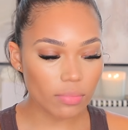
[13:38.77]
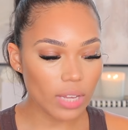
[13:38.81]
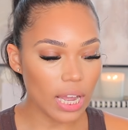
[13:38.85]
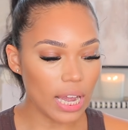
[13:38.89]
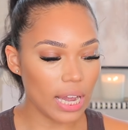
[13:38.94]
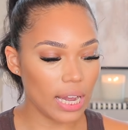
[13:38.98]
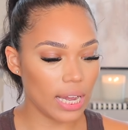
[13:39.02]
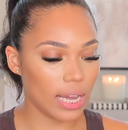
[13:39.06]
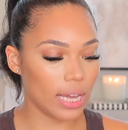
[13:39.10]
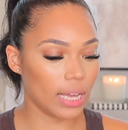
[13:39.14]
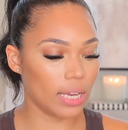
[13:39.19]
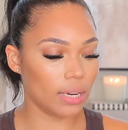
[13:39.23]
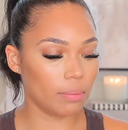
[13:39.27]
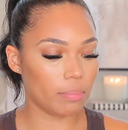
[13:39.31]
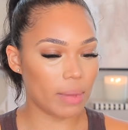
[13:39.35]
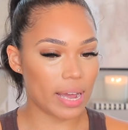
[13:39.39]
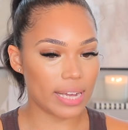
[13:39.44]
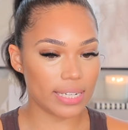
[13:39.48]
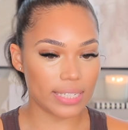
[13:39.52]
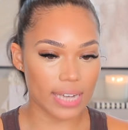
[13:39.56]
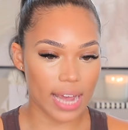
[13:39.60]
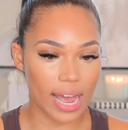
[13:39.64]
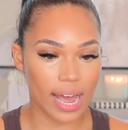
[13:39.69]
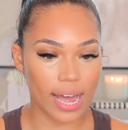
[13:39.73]
and
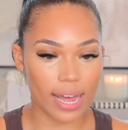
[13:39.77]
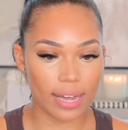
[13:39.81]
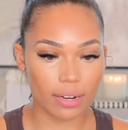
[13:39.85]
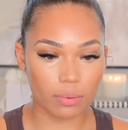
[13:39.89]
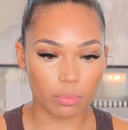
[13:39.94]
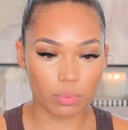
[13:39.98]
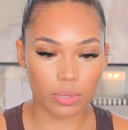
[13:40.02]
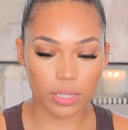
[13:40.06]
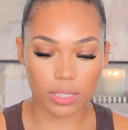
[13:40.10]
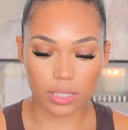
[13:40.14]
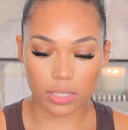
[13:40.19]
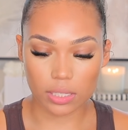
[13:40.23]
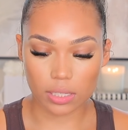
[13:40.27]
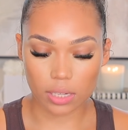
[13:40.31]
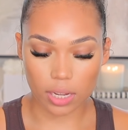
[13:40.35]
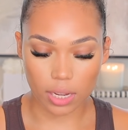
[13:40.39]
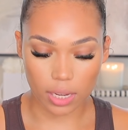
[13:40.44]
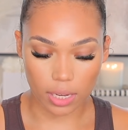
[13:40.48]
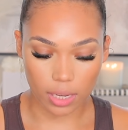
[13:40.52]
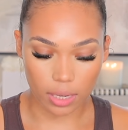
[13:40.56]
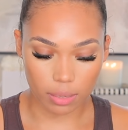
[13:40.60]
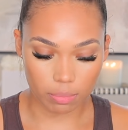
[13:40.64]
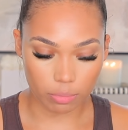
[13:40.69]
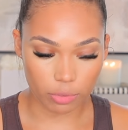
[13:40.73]
my dad was
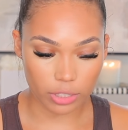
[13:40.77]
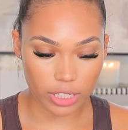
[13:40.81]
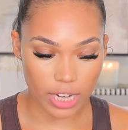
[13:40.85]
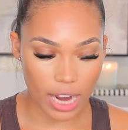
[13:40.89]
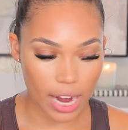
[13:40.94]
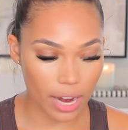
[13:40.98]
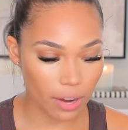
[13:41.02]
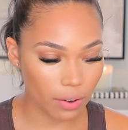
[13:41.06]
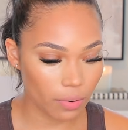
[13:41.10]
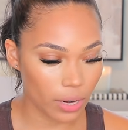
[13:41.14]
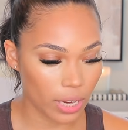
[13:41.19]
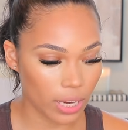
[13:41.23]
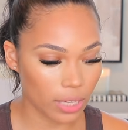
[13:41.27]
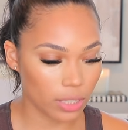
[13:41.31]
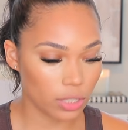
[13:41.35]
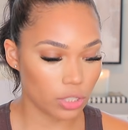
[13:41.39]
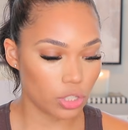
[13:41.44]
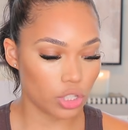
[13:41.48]
um, retiring,